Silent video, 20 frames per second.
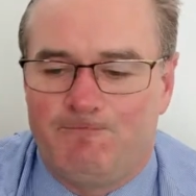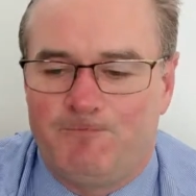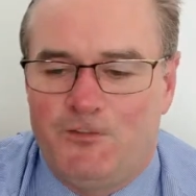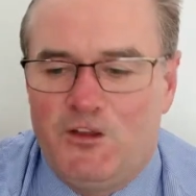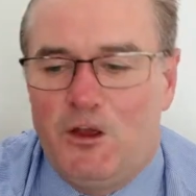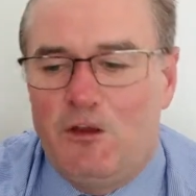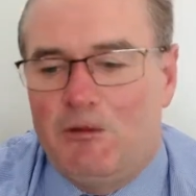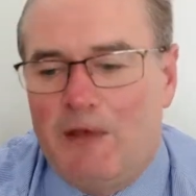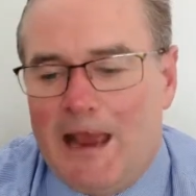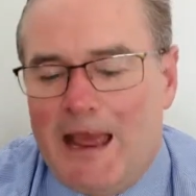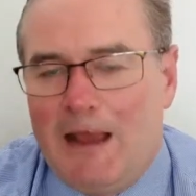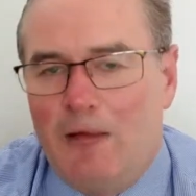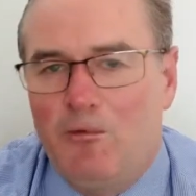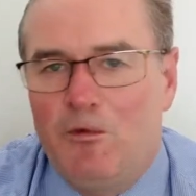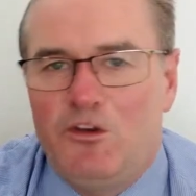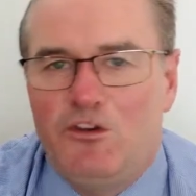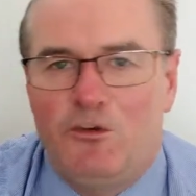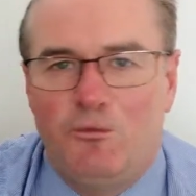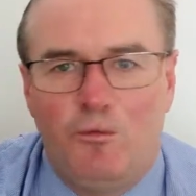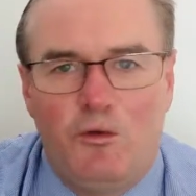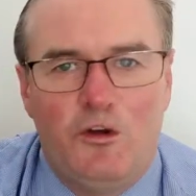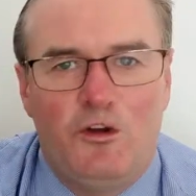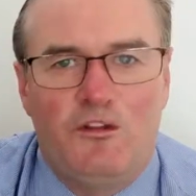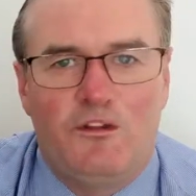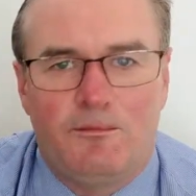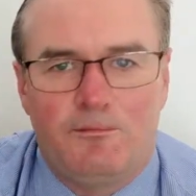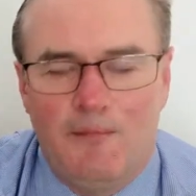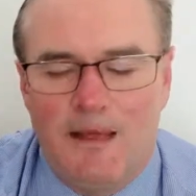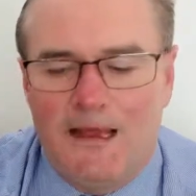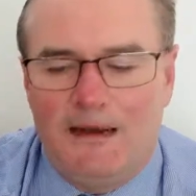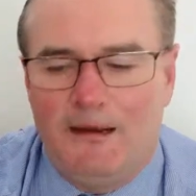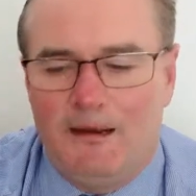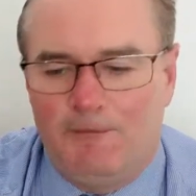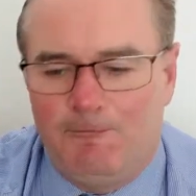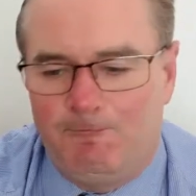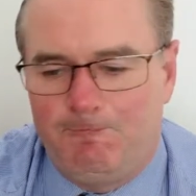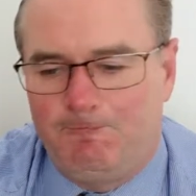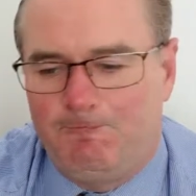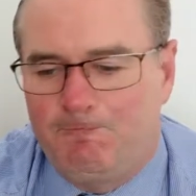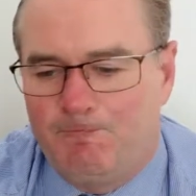So language and words matter.
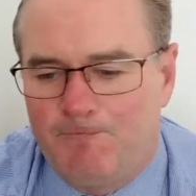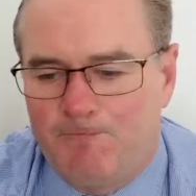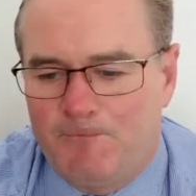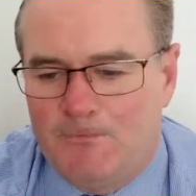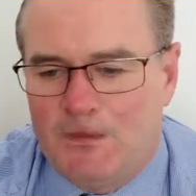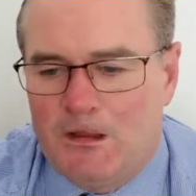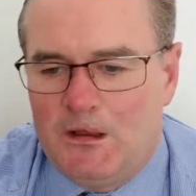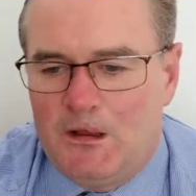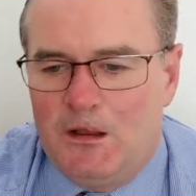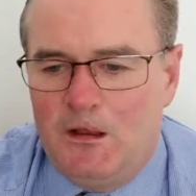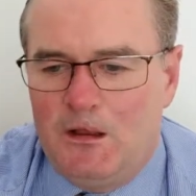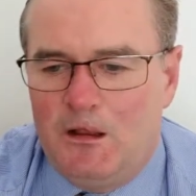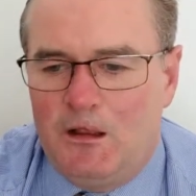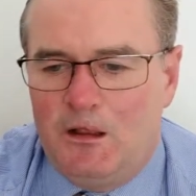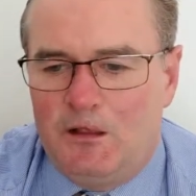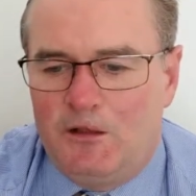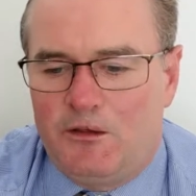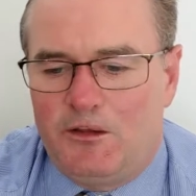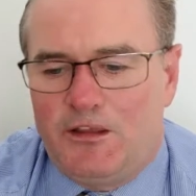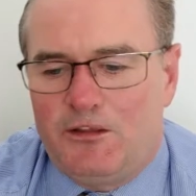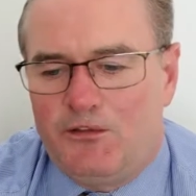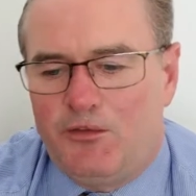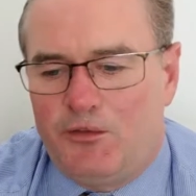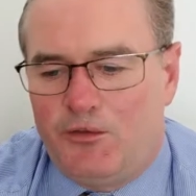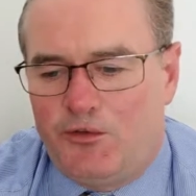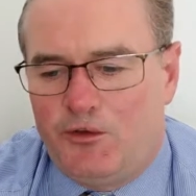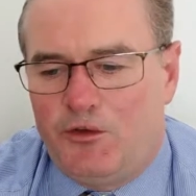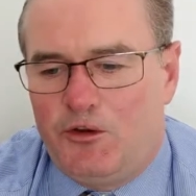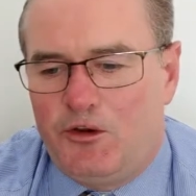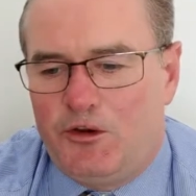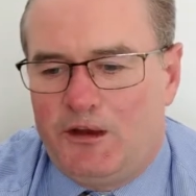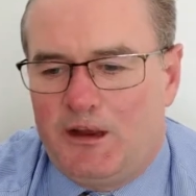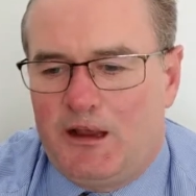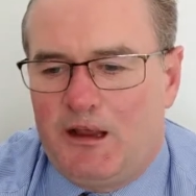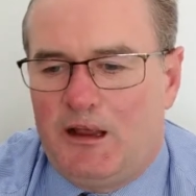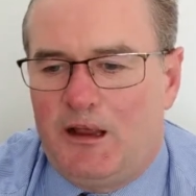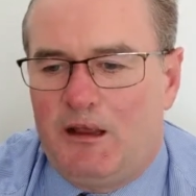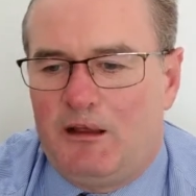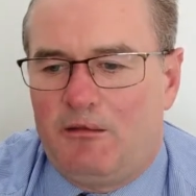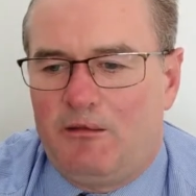So that's the
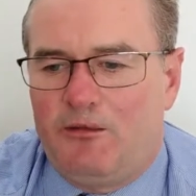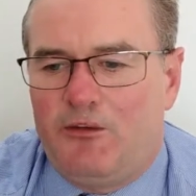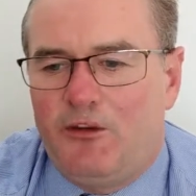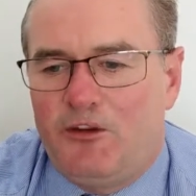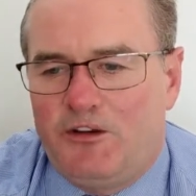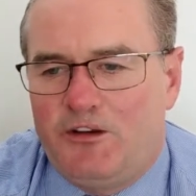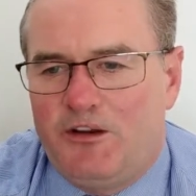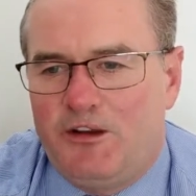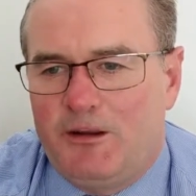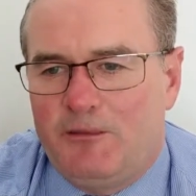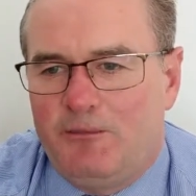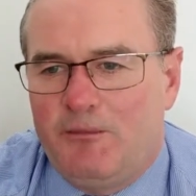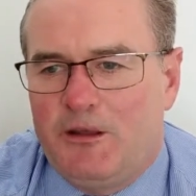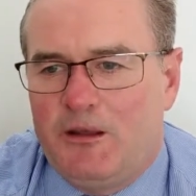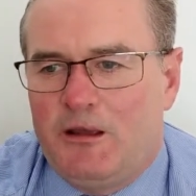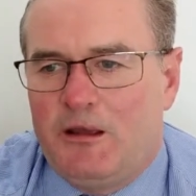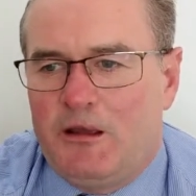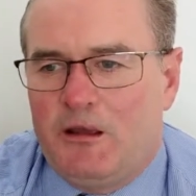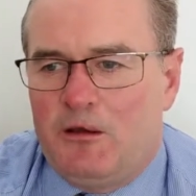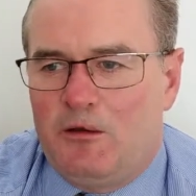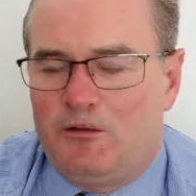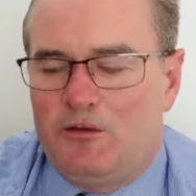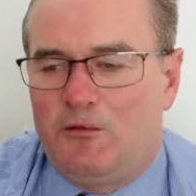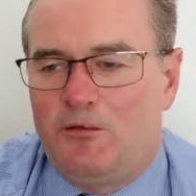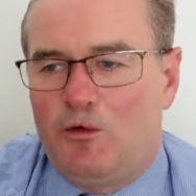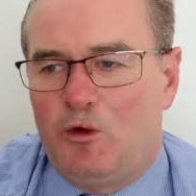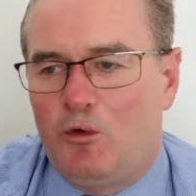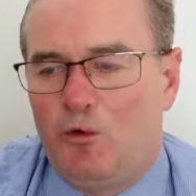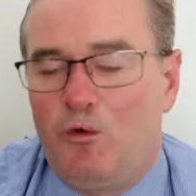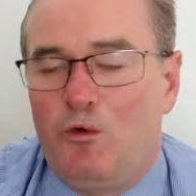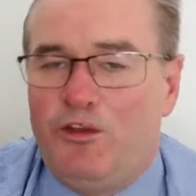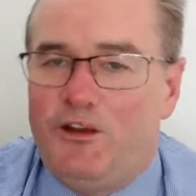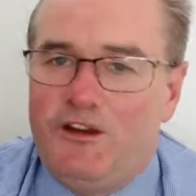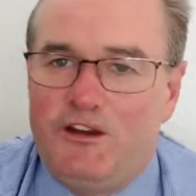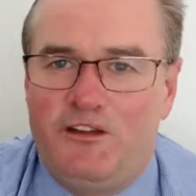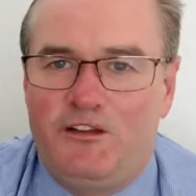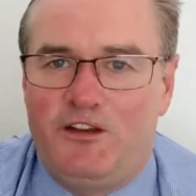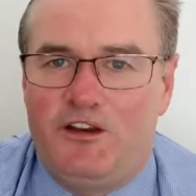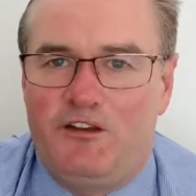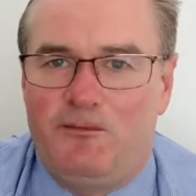third tip. So we've got
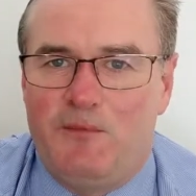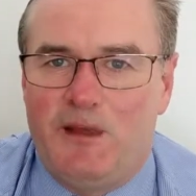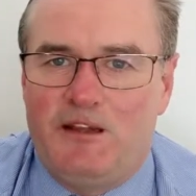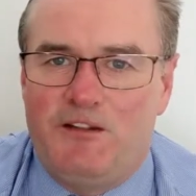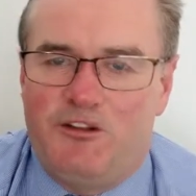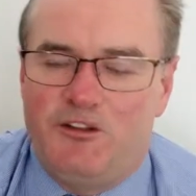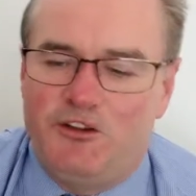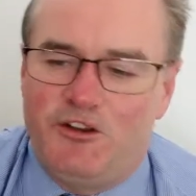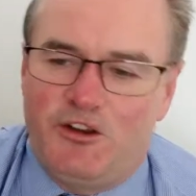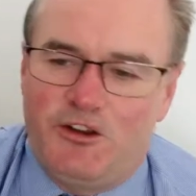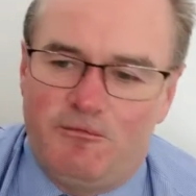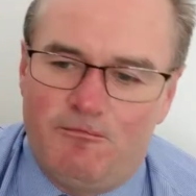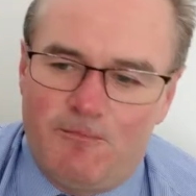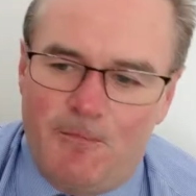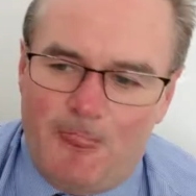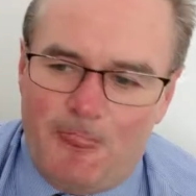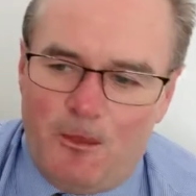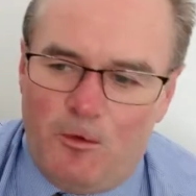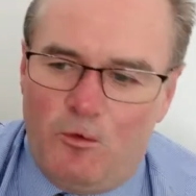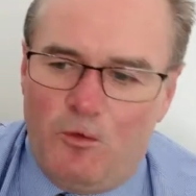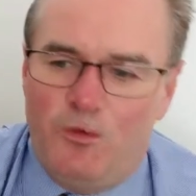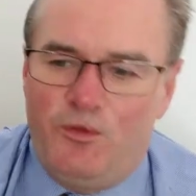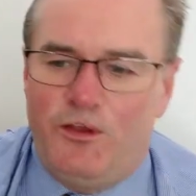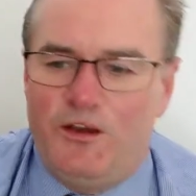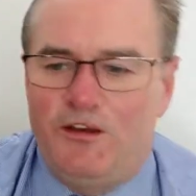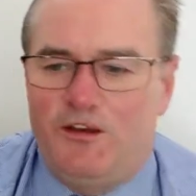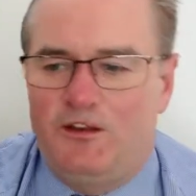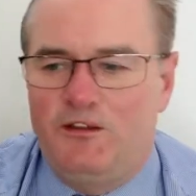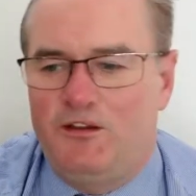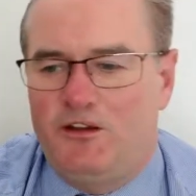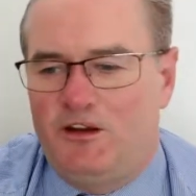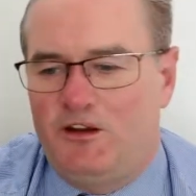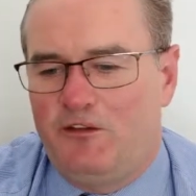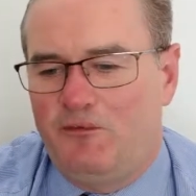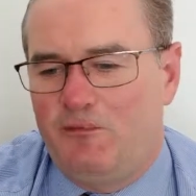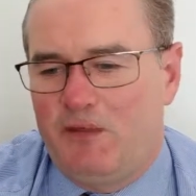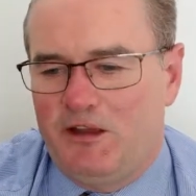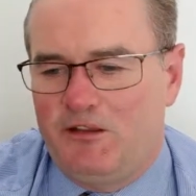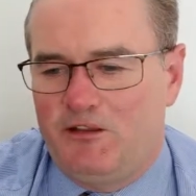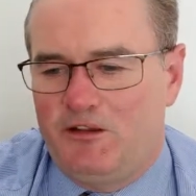authenticity of messenger, authenticity
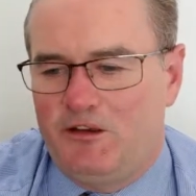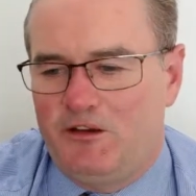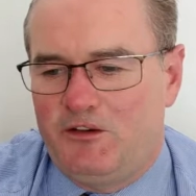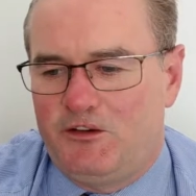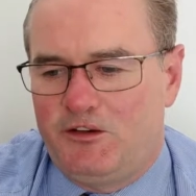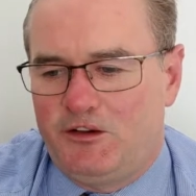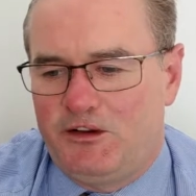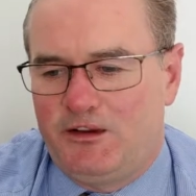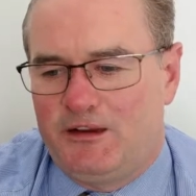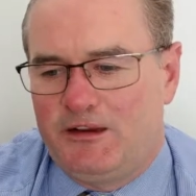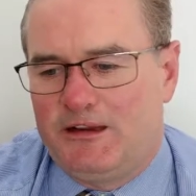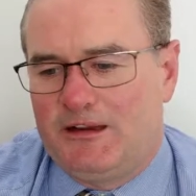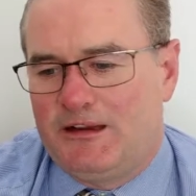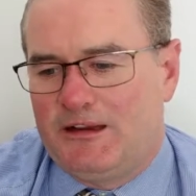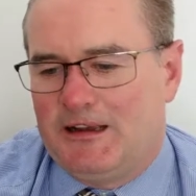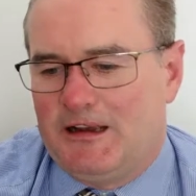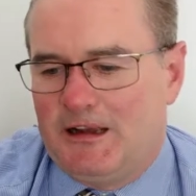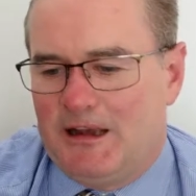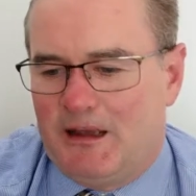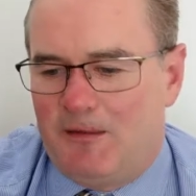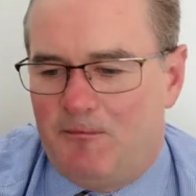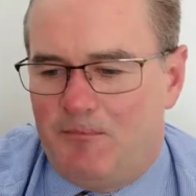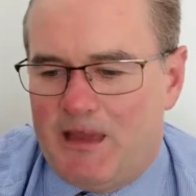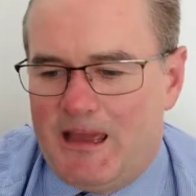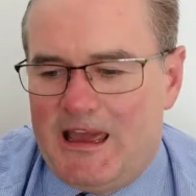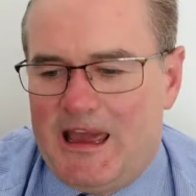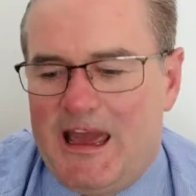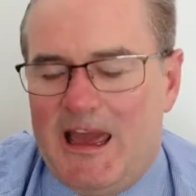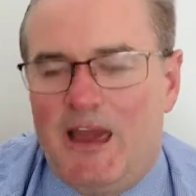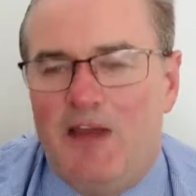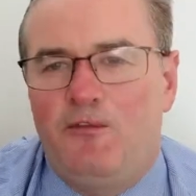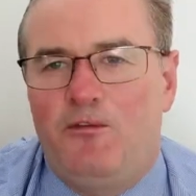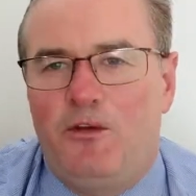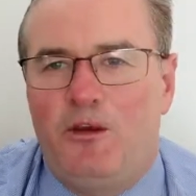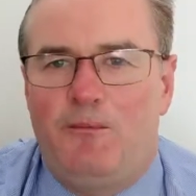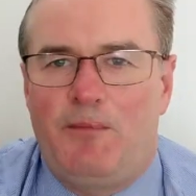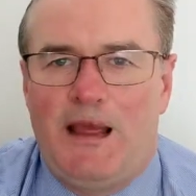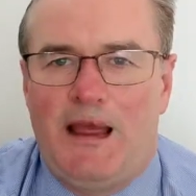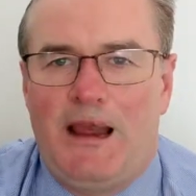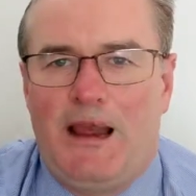of message, be
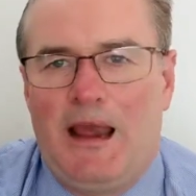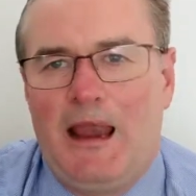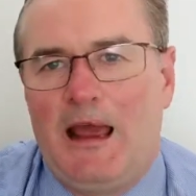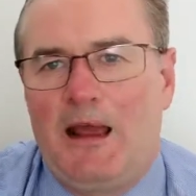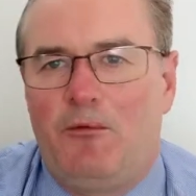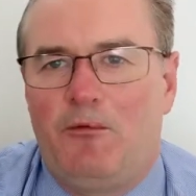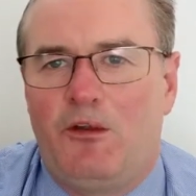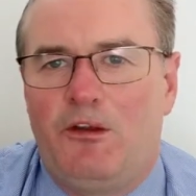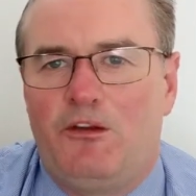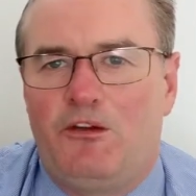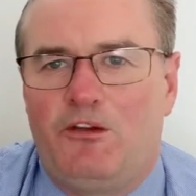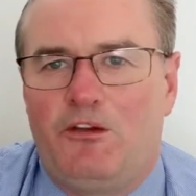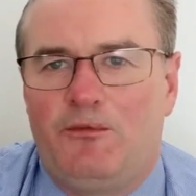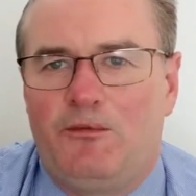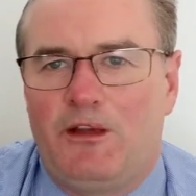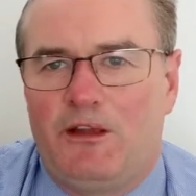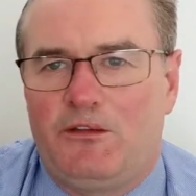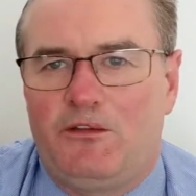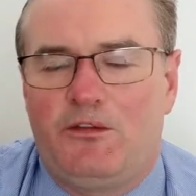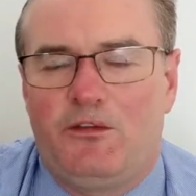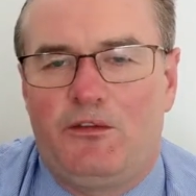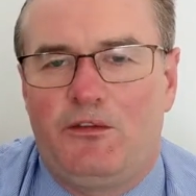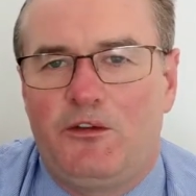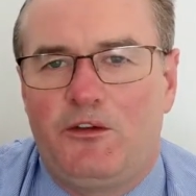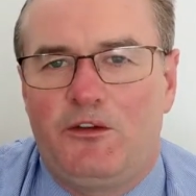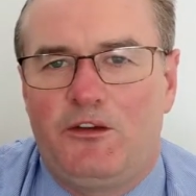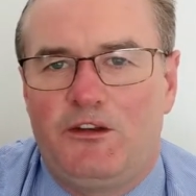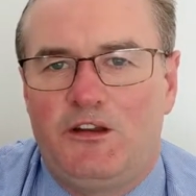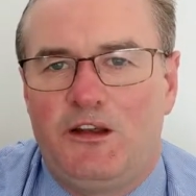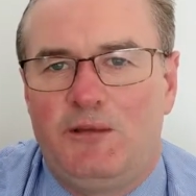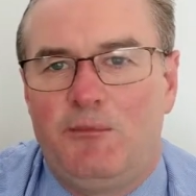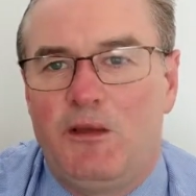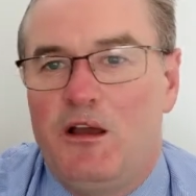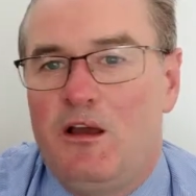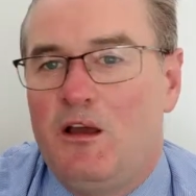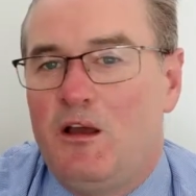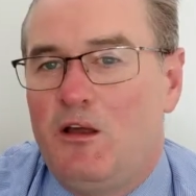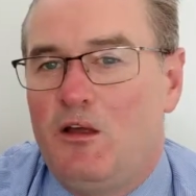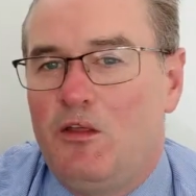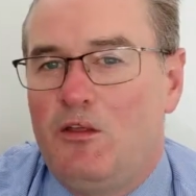careful about language, that's the third tip.
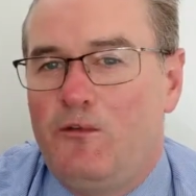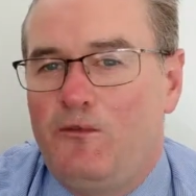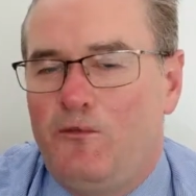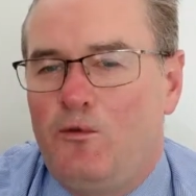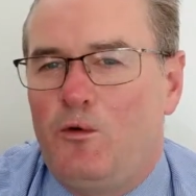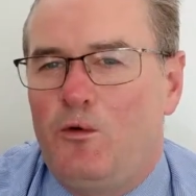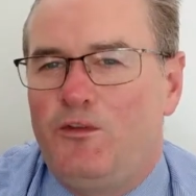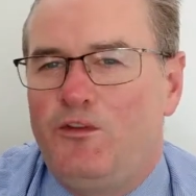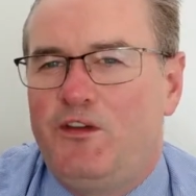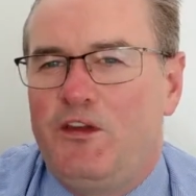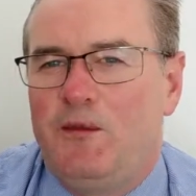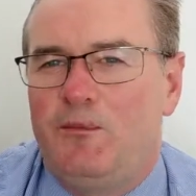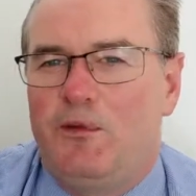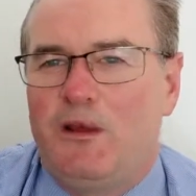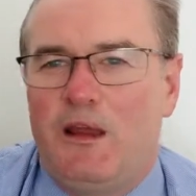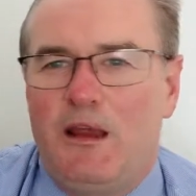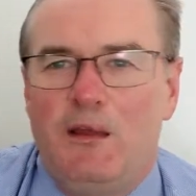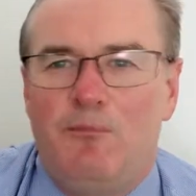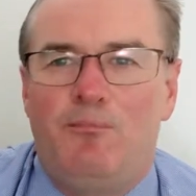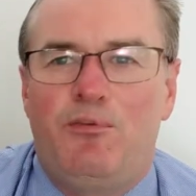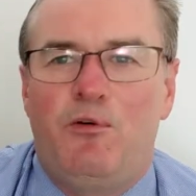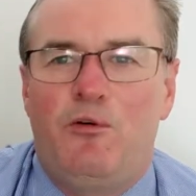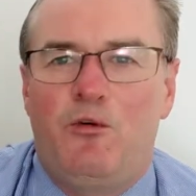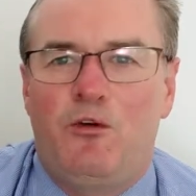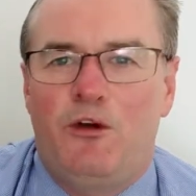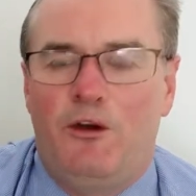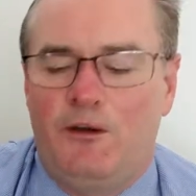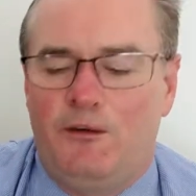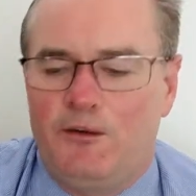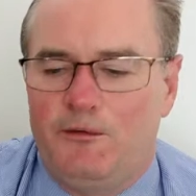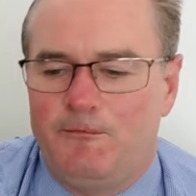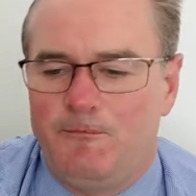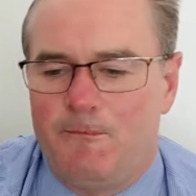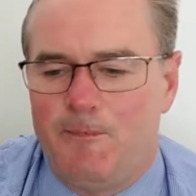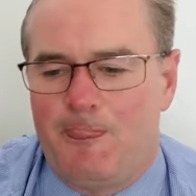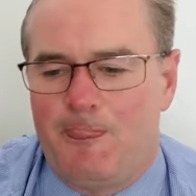The fourth tip, important.